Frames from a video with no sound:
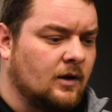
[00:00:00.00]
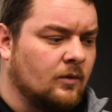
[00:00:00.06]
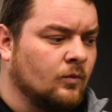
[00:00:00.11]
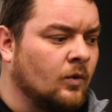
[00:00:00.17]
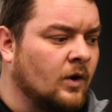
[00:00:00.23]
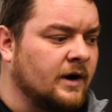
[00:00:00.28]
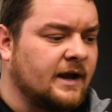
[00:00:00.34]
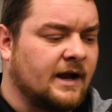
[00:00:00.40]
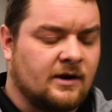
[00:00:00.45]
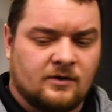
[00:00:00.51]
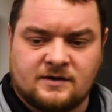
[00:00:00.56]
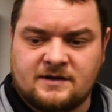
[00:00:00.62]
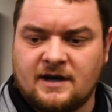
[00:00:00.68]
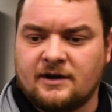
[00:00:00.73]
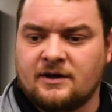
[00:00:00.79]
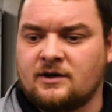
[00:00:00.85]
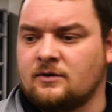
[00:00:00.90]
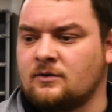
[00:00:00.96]
What that'll
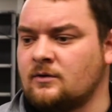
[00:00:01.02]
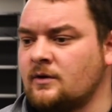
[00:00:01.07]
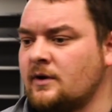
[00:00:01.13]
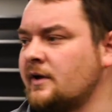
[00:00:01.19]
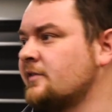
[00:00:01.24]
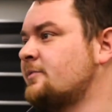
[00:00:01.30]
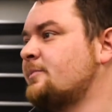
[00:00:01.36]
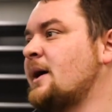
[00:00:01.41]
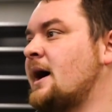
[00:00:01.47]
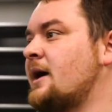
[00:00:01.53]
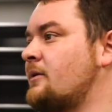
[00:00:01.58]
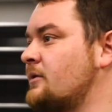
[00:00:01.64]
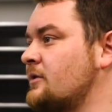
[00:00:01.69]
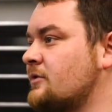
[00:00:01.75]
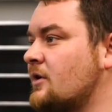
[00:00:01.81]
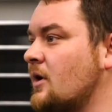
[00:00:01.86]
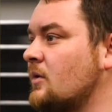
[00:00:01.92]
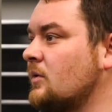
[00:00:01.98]
tell you if
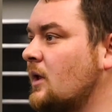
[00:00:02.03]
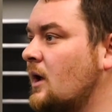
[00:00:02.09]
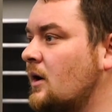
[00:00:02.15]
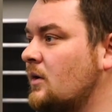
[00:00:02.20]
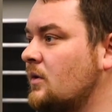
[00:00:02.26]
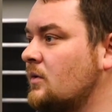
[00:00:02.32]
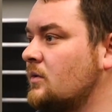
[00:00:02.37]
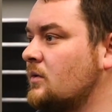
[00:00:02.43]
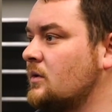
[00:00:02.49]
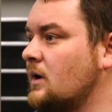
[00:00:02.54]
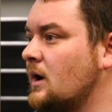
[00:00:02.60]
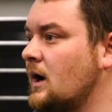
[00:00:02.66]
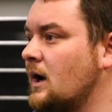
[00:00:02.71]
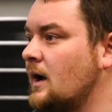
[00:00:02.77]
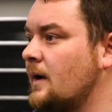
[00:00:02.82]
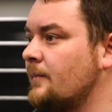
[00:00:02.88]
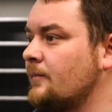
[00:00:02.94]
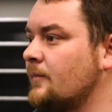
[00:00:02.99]
batteries go low
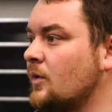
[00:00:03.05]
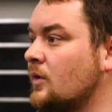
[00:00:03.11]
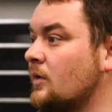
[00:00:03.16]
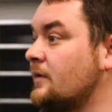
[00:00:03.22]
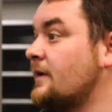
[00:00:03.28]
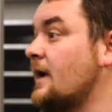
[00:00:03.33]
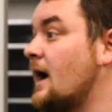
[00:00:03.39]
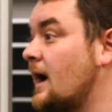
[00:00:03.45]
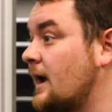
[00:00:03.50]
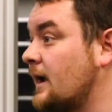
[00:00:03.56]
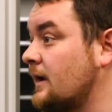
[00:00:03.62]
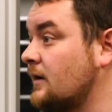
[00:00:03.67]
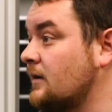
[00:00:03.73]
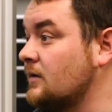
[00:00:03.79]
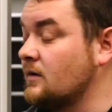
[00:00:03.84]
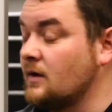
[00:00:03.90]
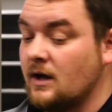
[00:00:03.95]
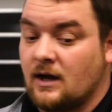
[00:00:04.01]
or die,